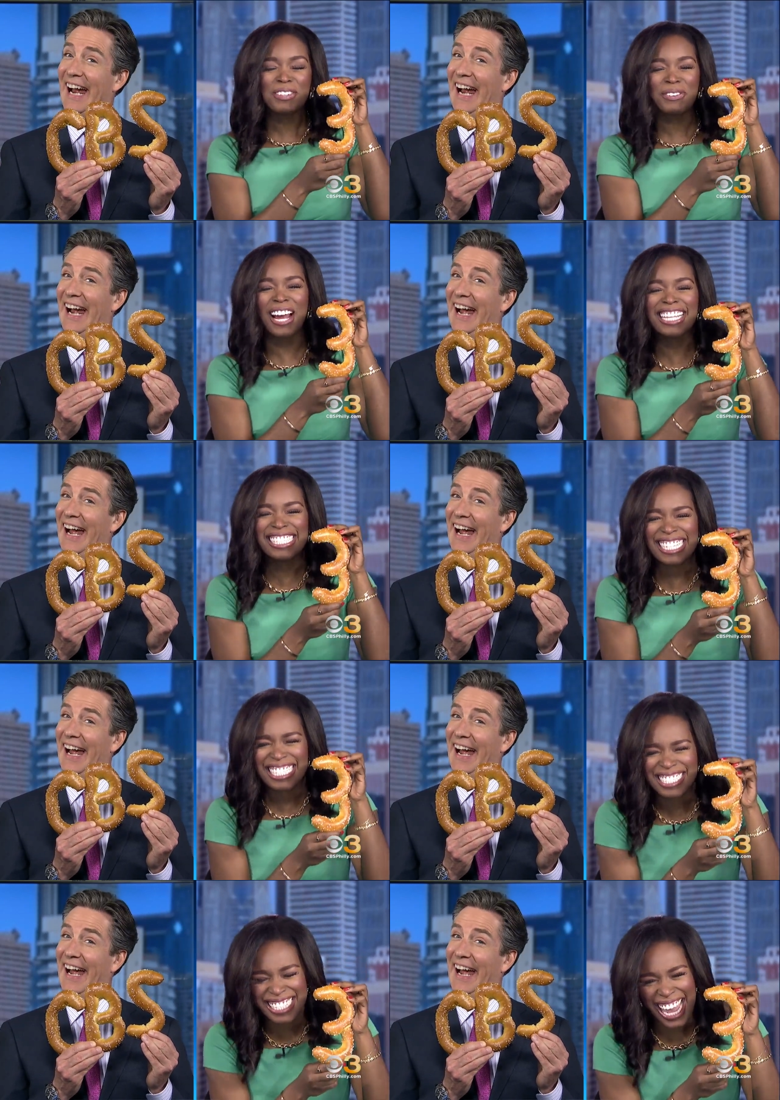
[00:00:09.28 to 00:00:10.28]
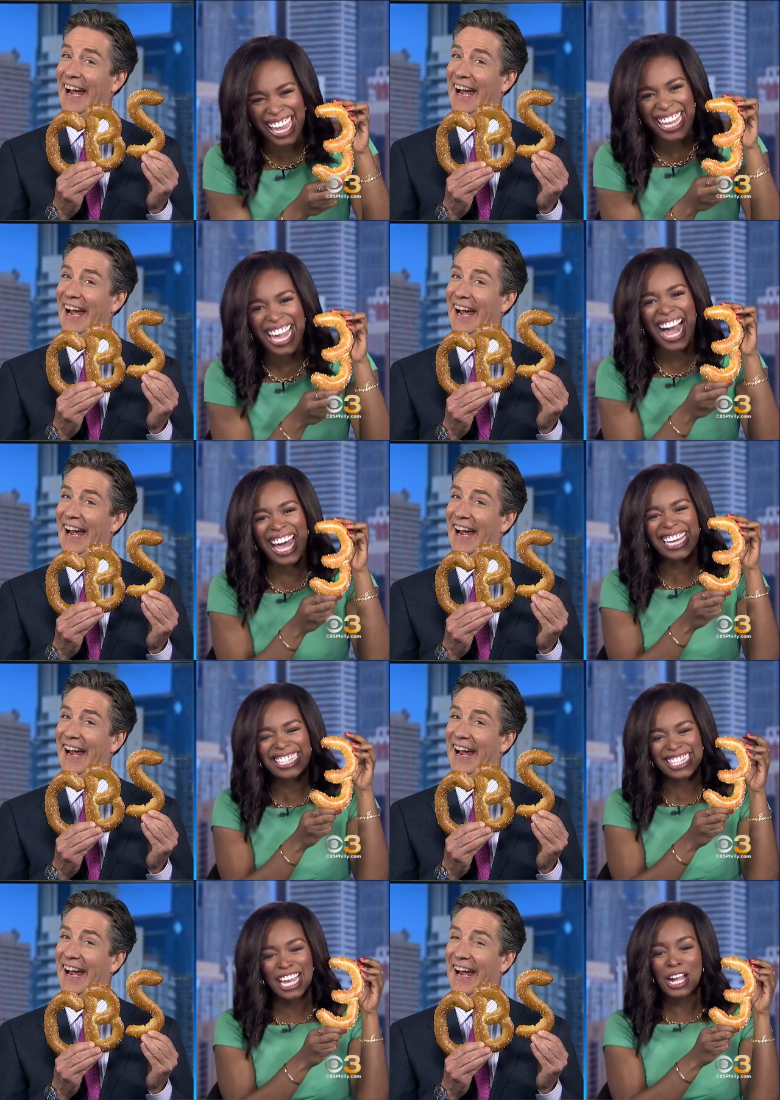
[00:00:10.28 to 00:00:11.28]
Speaker 1: Pretzel Day, guys.
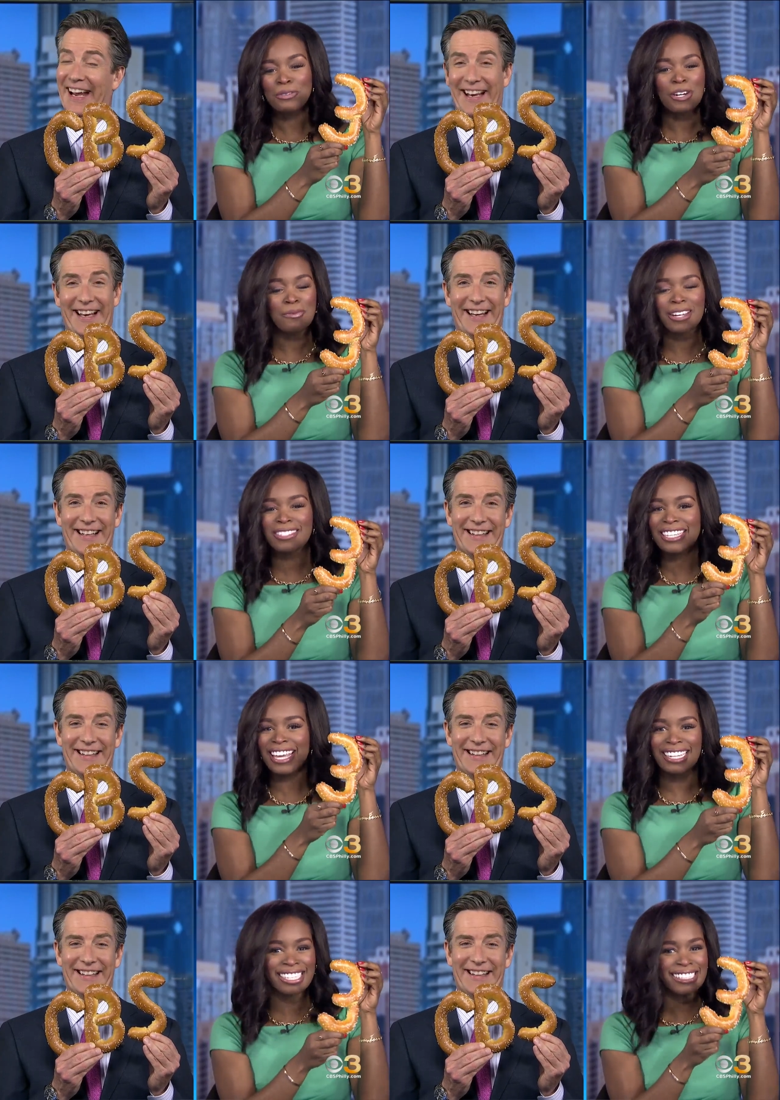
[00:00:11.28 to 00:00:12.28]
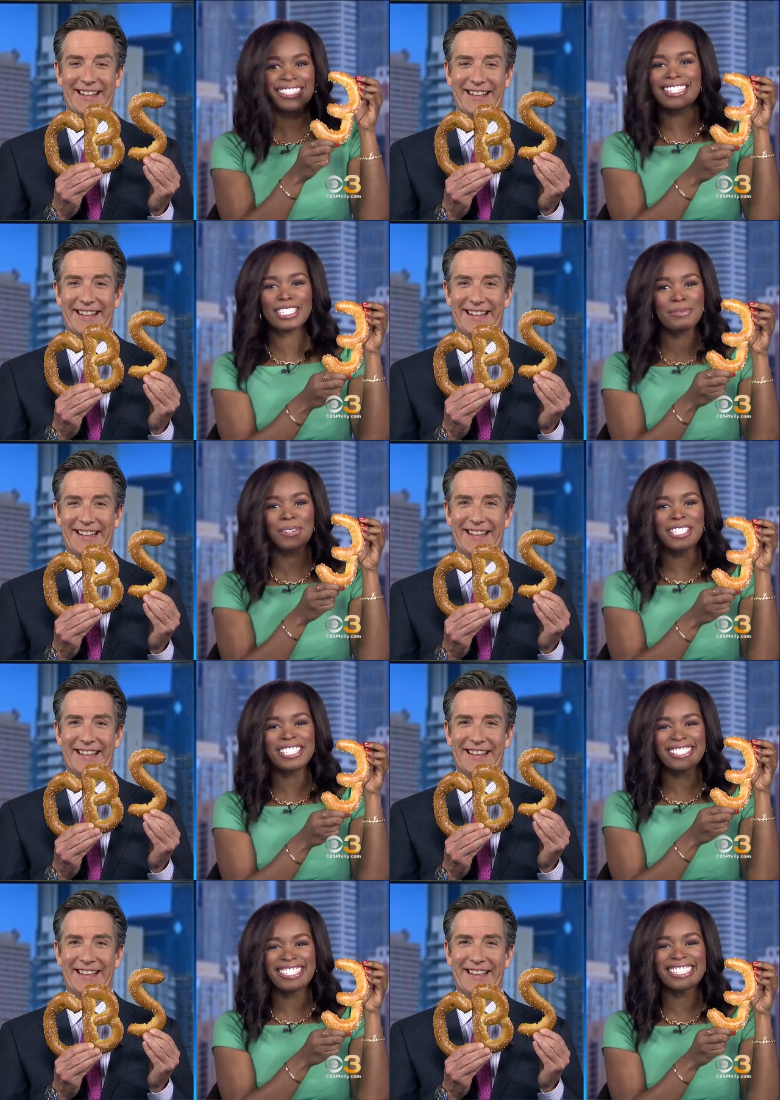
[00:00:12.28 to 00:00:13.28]
We're about to get into these
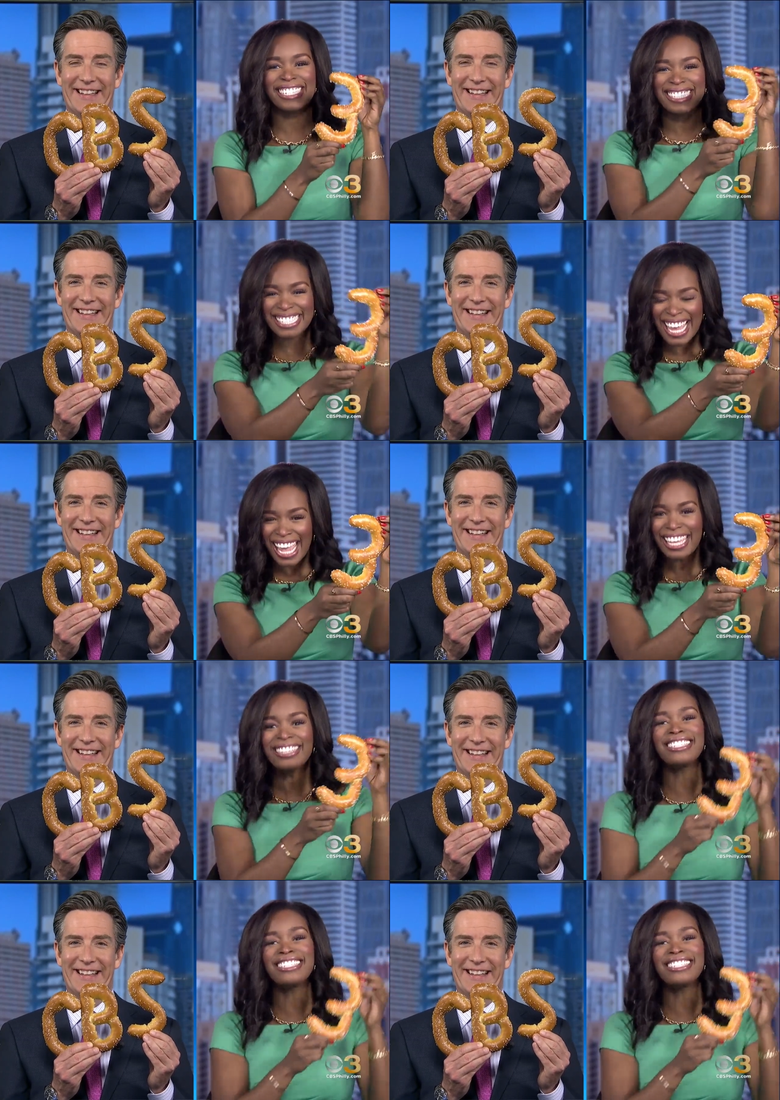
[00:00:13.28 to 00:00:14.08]
pretzels here. And today,